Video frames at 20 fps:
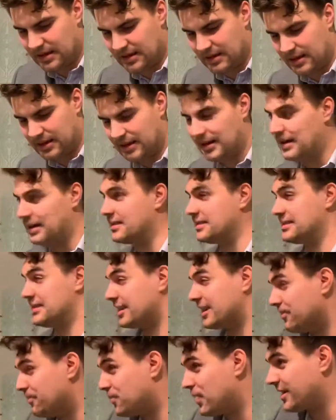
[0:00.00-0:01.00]
The
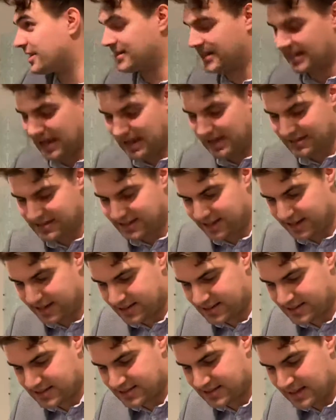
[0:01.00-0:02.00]
second practicality
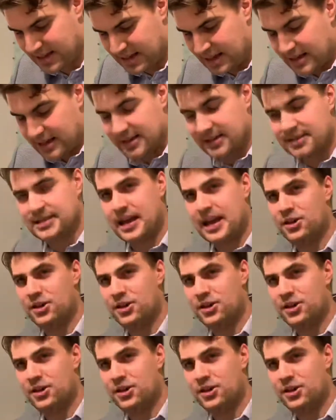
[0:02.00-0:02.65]
is that